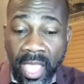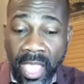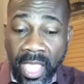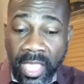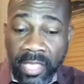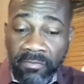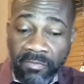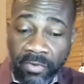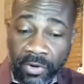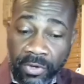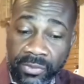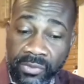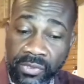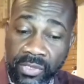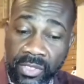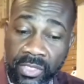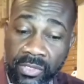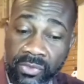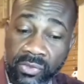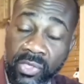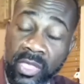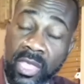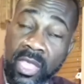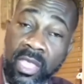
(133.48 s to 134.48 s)
In
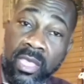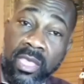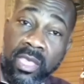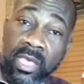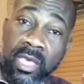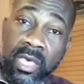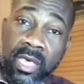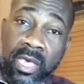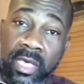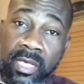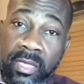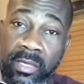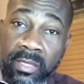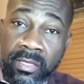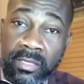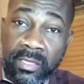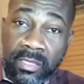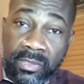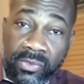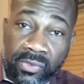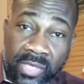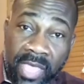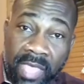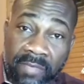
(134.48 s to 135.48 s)

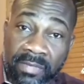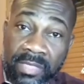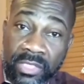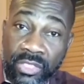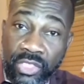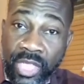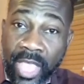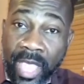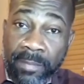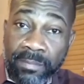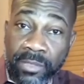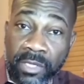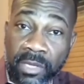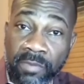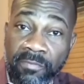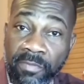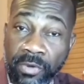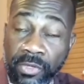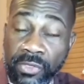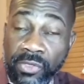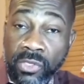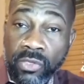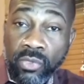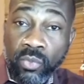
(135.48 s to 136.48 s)
the 7th chapter of
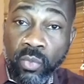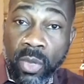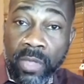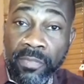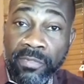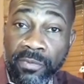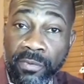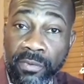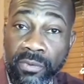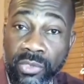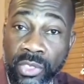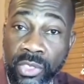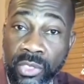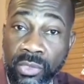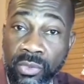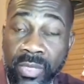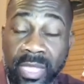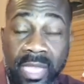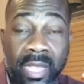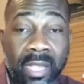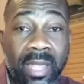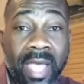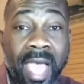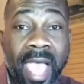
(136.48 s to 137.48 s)
verses 1 through
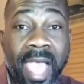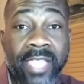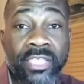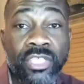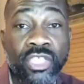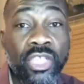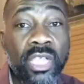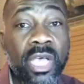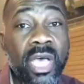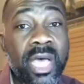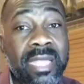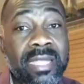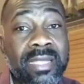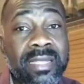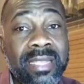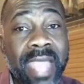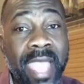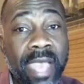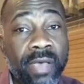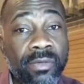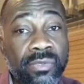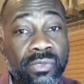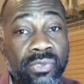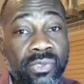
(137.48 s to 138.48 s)
2, Elisha
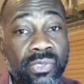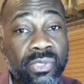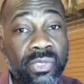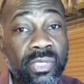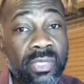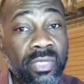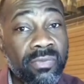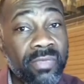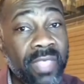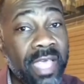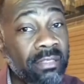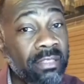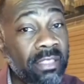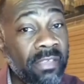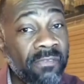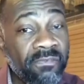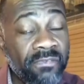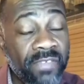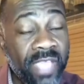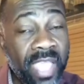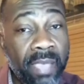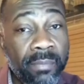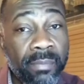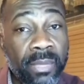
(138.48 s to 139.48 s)
announced that the
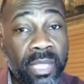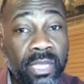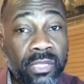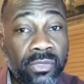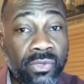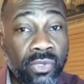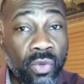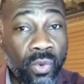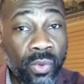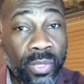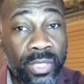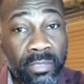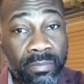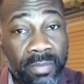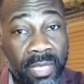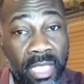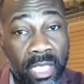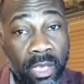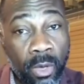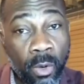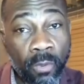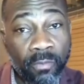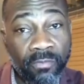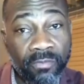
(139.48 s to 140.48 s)
famine is going to
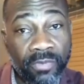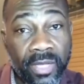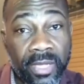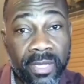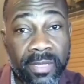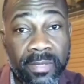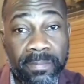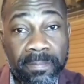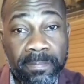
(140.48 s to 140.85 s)
be over.